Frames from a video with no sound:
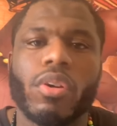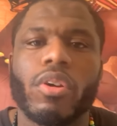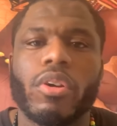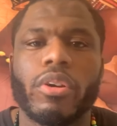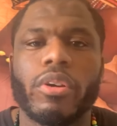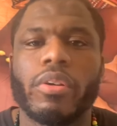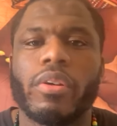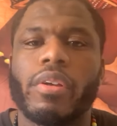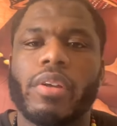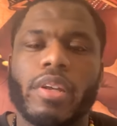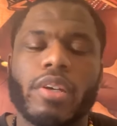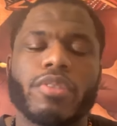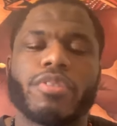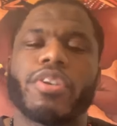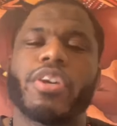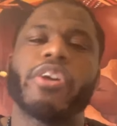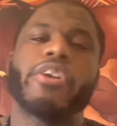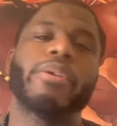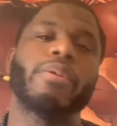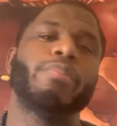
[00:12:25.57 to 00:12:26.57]
You know, there's
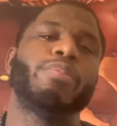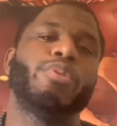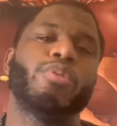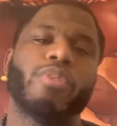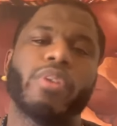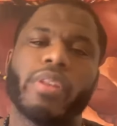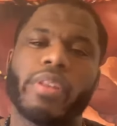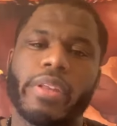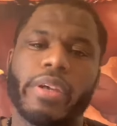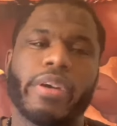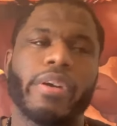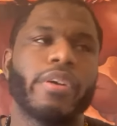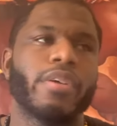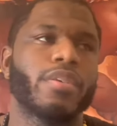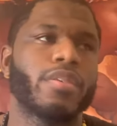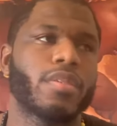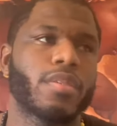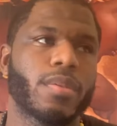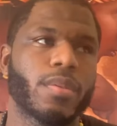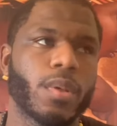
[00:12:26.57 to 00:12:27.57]
inner beauty.
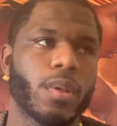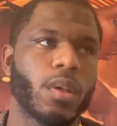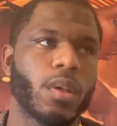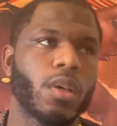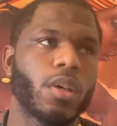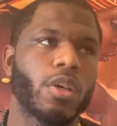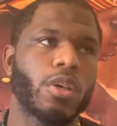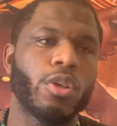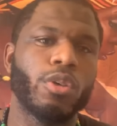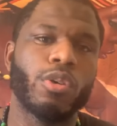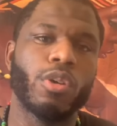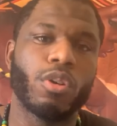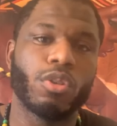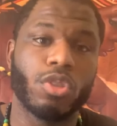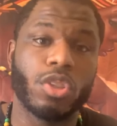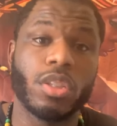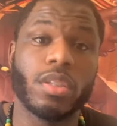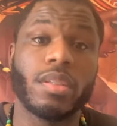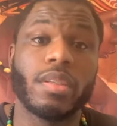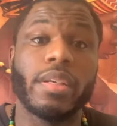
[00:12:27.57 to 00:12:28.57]
There's, you know,
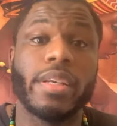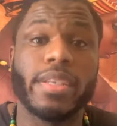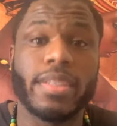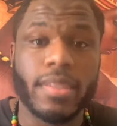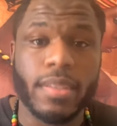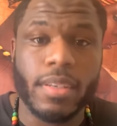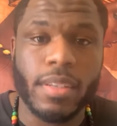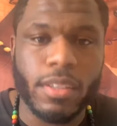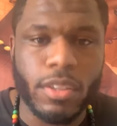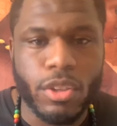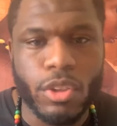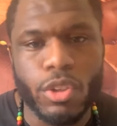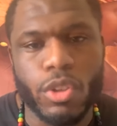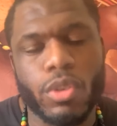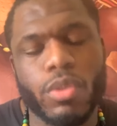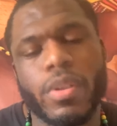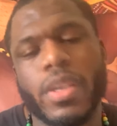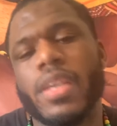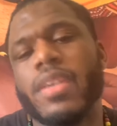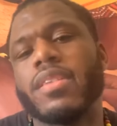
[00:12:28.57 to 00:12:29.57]
she's listening to you.
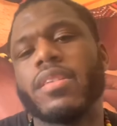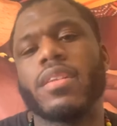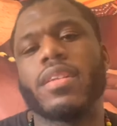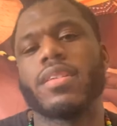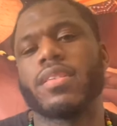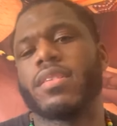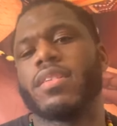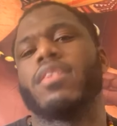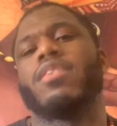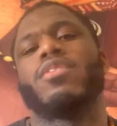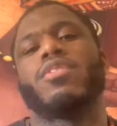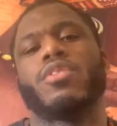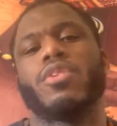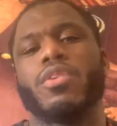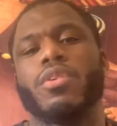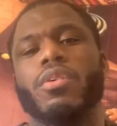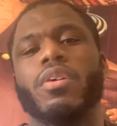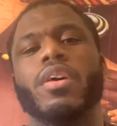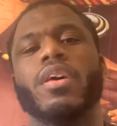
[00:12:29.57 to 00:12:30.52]
He's listening to you.